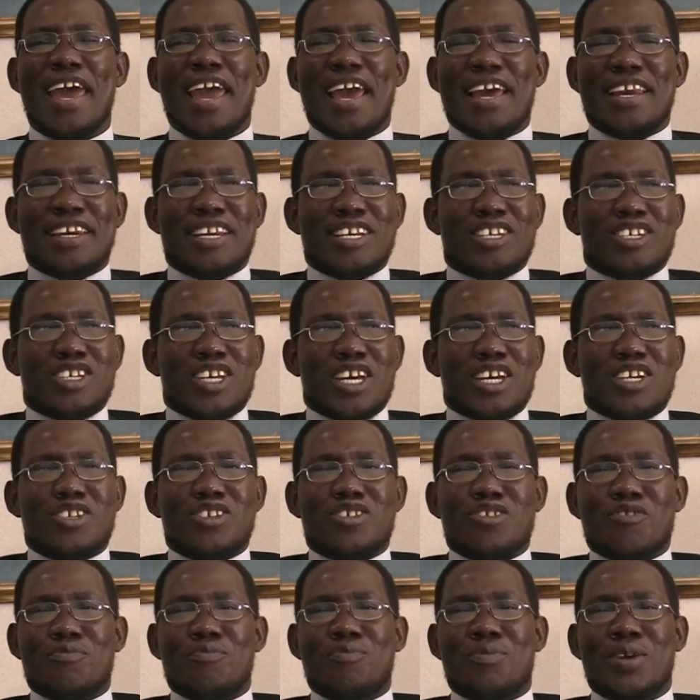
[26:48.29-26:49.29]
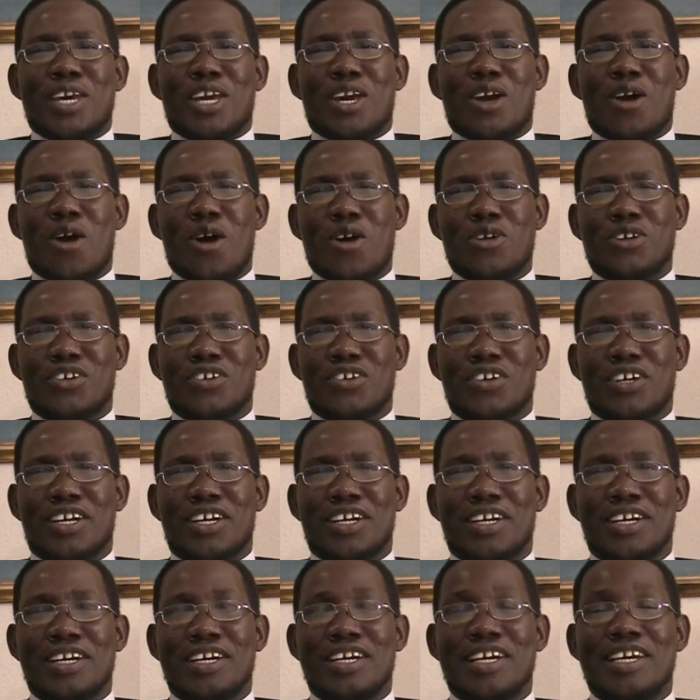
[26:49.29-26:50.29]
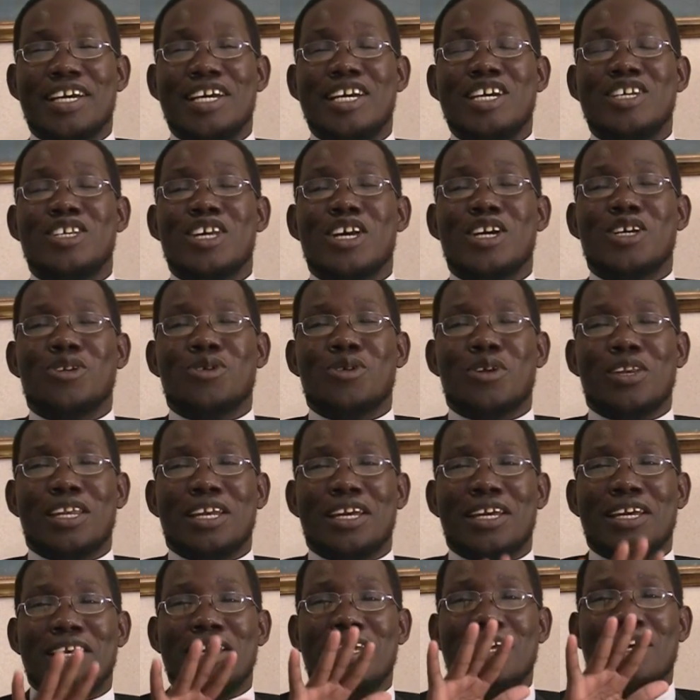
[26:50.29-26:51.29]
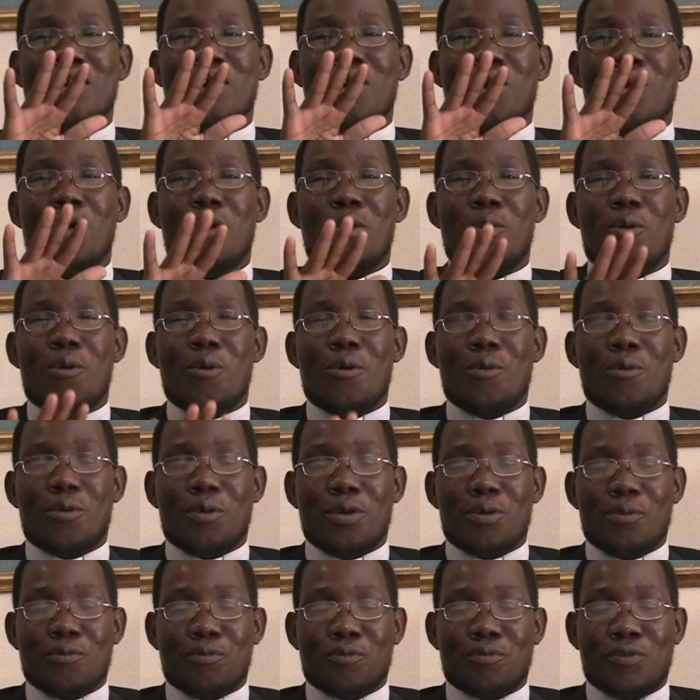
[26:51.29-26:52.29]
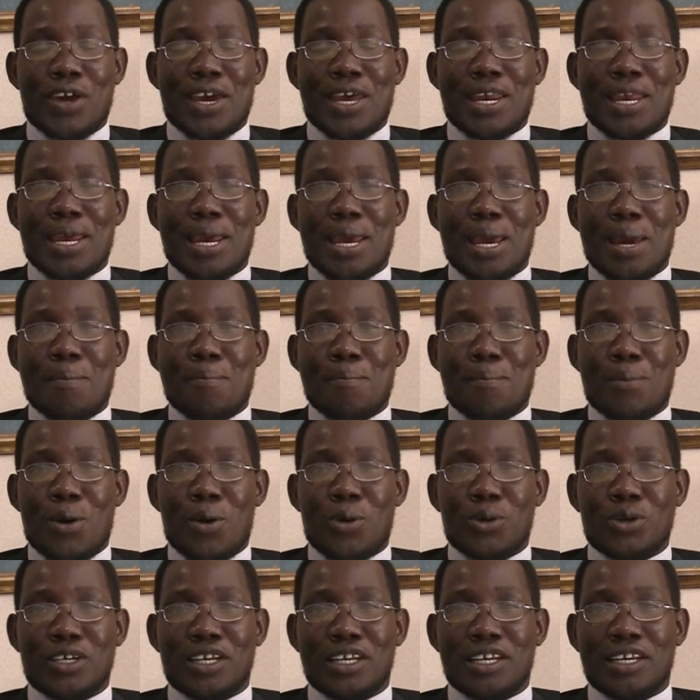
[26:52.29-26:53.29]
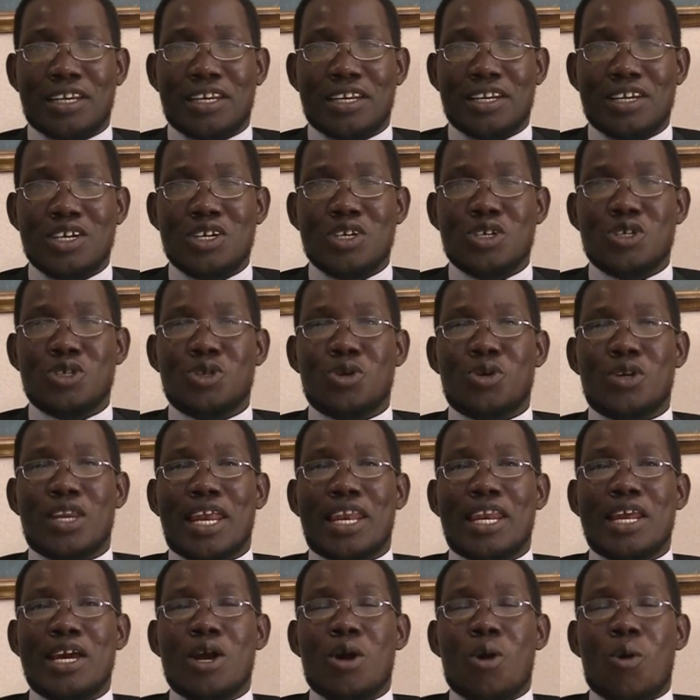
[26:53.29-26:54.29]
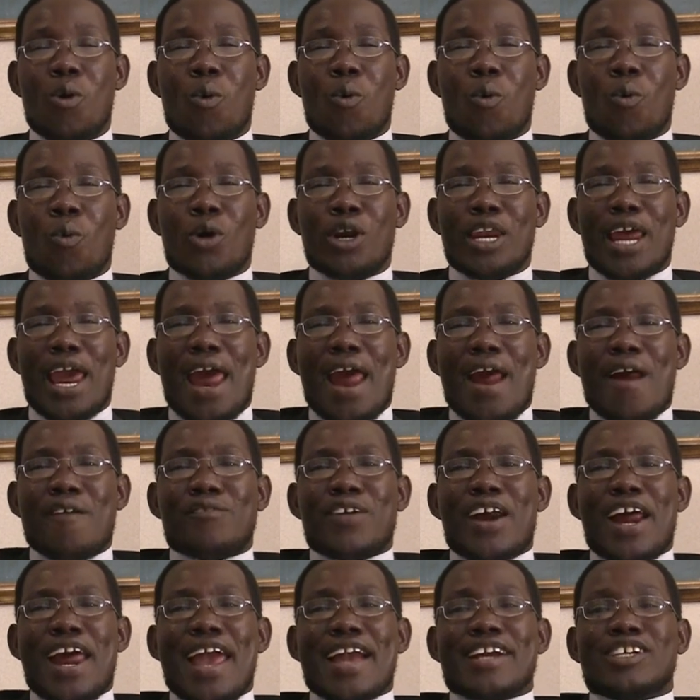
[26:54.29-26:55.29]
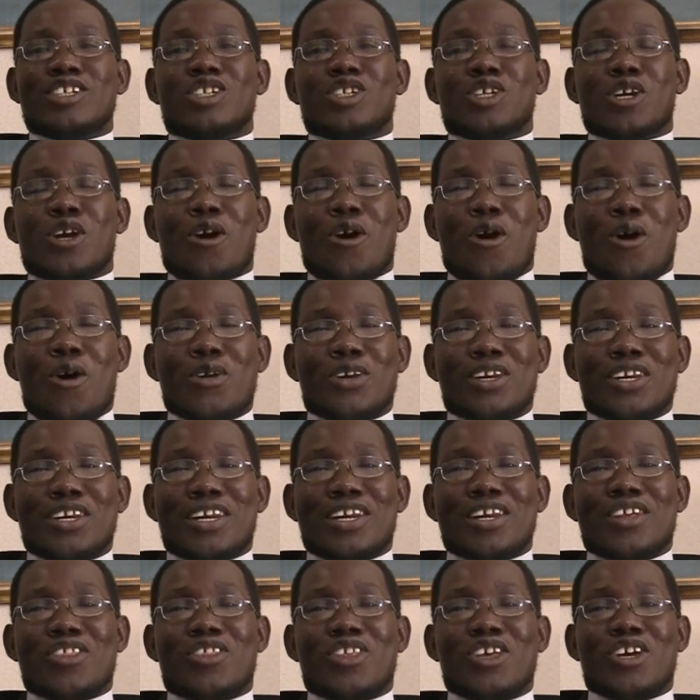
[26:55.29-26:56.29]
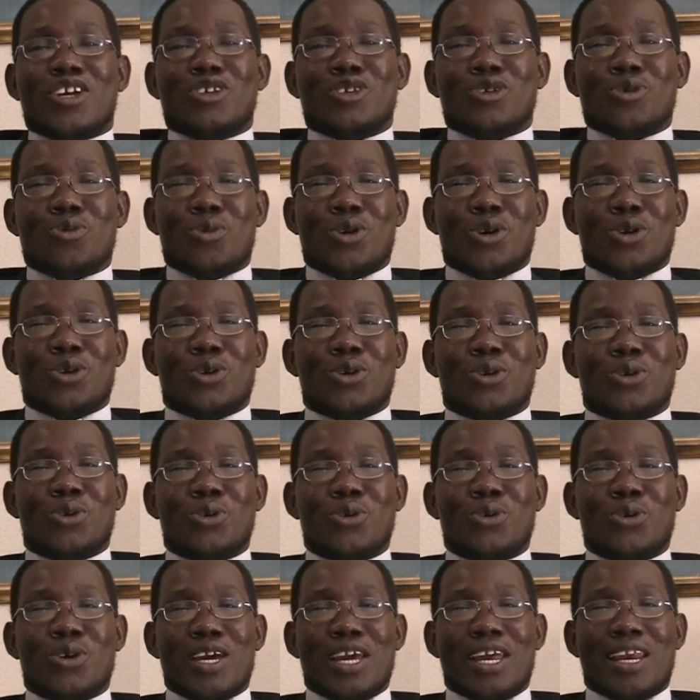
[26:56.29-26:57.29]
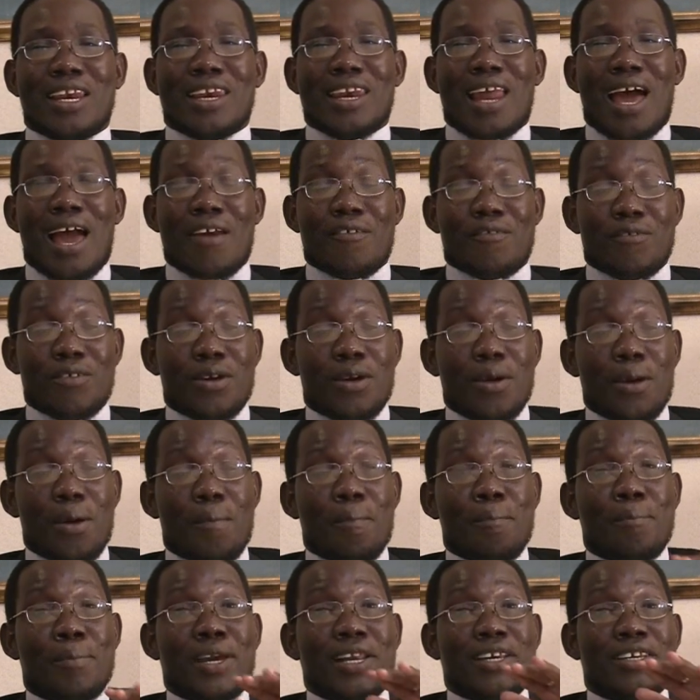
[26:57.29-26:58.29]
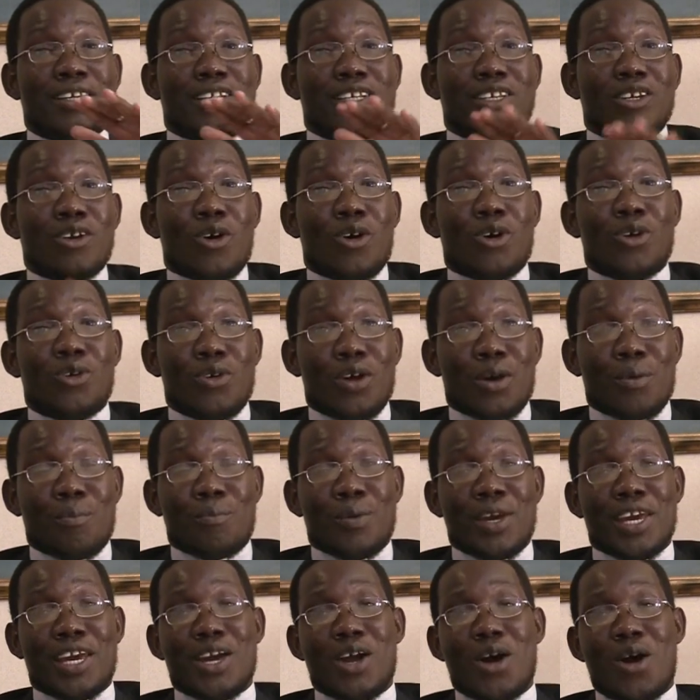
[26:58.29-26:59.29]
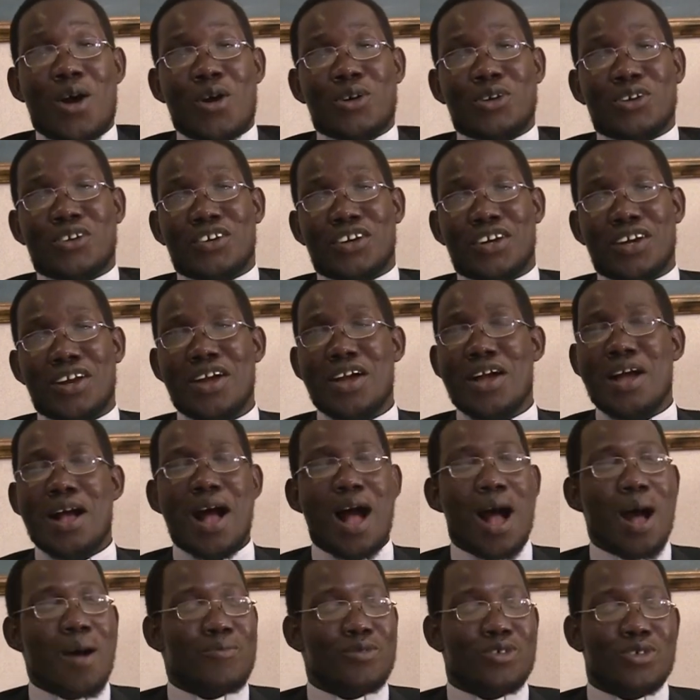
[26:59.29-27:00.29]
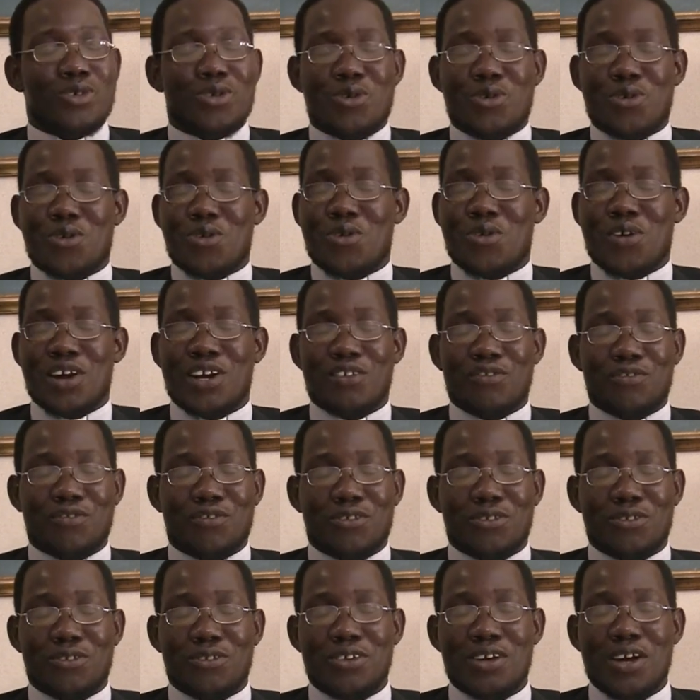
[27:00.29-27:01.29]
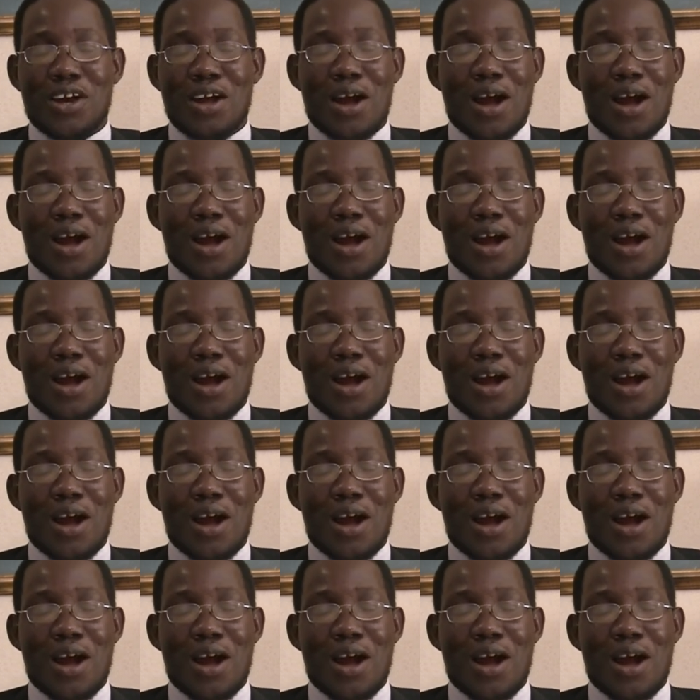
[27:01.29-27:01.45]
And the sense of being ordinary is actually very important so that whatever extraordinary things you want to do in life, build it on your being ordinary. I'm so grateful.